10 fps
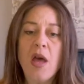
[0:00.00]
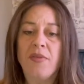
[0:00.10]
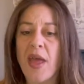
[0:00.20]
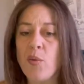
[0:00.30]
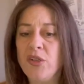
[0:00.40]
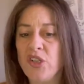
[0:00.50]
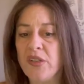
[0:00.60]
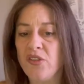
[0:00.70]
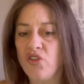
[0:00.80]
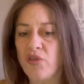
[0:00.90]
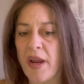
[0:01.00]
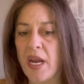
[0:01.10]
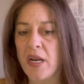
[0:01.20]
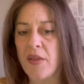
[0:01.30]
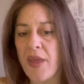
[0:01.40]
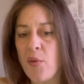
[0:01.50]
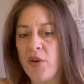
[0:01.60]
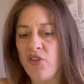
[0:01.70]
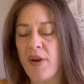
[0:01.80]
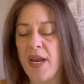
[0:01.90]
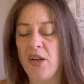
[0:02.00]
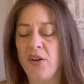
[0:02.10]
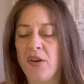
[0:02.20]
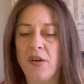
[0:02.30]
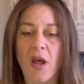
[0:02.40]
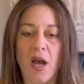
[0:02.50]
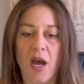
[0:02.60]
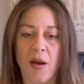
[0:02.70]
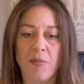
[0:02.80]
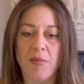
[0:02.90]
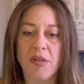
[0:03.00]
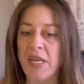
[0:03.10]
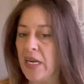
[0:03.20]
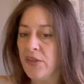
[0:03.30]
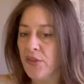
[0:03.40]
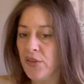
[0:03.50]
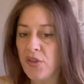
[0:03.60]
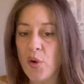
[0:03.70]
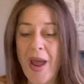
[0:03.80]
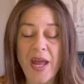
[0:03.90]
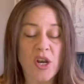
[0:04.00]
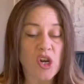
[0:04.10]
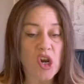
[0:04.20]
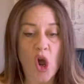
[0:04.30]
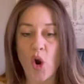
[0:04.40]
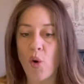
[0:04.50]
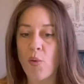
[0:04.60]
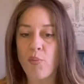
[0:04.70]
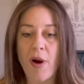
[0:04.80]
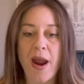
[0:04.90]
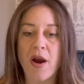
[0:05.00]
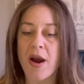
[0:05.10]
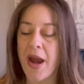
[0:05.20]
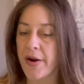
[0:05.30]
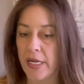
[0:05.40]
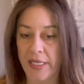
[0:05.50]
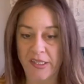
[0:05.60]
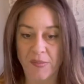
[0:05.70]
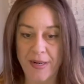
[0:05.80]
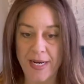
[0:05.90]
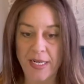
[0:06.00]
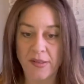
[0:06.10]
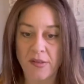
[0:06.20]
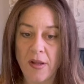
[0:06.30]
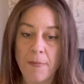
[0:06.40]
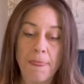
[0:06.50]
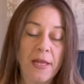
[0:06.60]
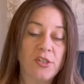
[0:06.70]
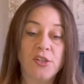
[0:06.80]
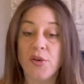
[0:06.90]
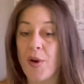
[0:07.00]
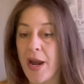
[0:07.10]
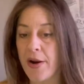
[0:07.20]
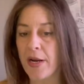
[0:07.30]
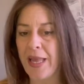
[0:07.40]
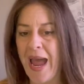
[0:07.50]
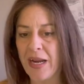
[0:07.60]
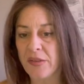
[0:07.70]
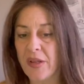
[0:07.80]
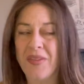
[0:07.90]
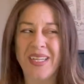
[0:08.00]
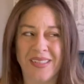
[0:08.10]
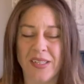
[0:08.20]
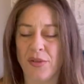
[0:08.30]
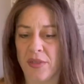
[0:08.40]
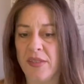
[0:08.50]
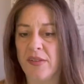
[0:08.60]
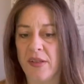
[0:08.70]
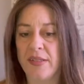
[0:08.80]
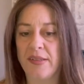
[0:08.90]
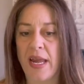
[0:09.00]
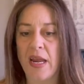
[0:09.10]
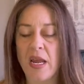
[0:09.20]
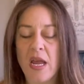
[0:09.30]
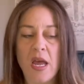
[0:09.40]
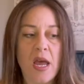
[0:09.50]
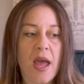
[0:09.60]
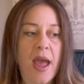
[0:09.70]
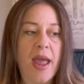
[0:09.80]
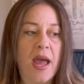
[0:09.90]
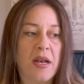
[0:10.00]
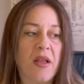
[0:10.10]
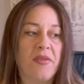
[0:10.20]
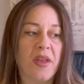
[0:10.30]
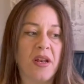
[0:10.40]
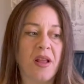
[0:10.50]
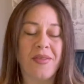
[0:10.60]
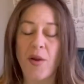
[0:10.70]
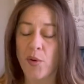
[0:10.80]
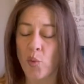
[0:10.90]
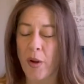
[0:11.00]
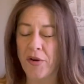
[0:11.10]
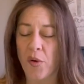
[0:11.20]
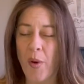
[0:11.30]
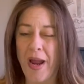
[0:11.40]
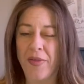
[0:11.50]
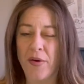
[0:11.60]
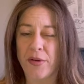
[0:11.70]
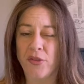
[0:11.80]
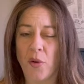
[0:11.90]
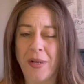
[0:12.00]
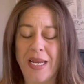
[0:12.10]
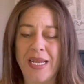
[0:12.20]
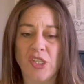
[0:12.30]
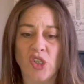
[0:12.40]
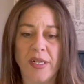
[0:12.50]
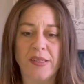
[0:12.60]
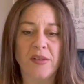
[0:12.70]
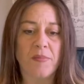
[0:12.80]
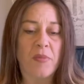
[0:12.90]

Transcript: They would just train, they would train um, dancers who had no prior aerial experience to do aerial acts, and they still do this to this day. And then they would wonder why there were so many injuries.